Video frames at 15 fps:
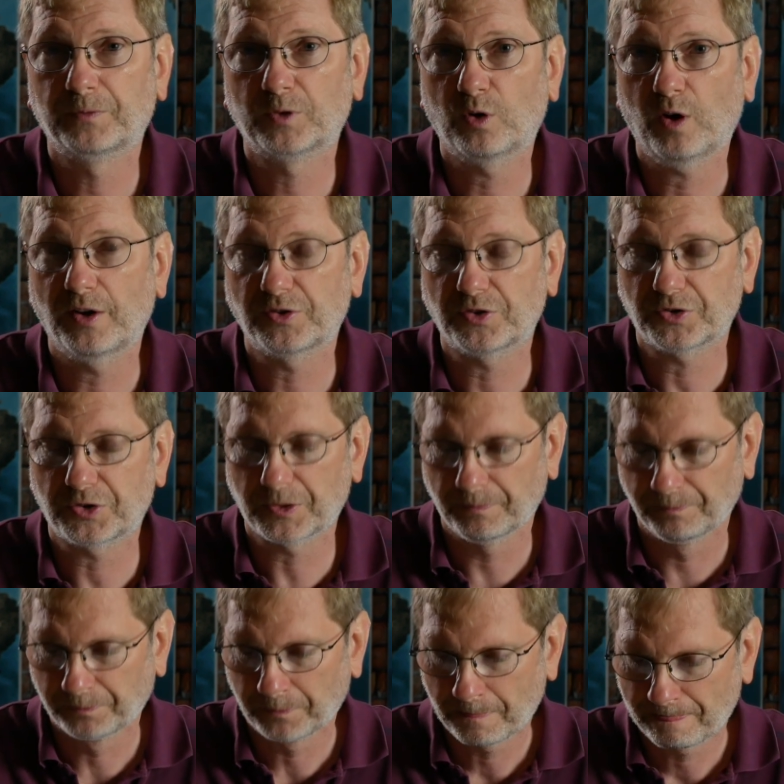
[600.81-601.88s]
Crisis.
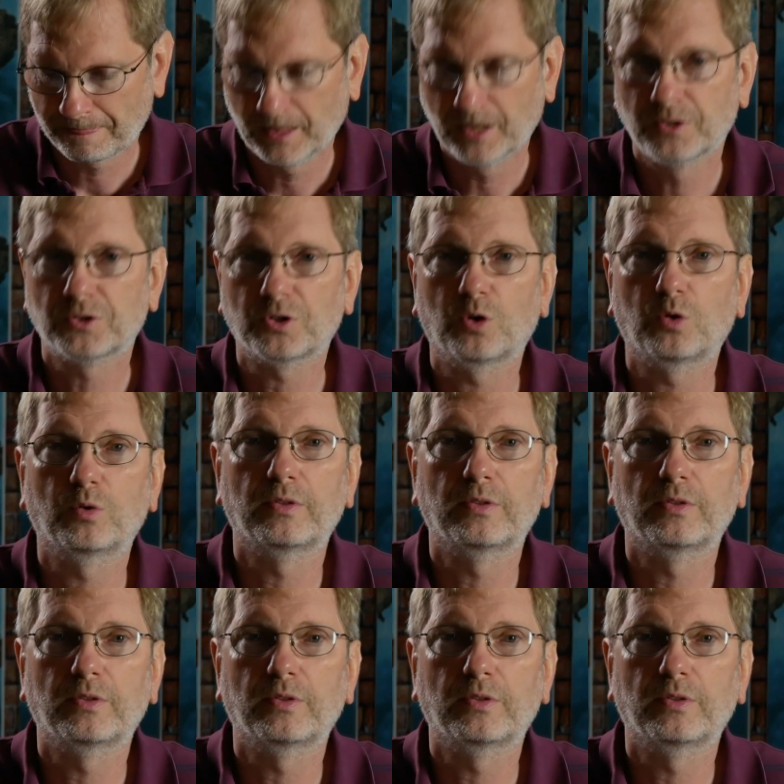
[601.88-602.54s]
So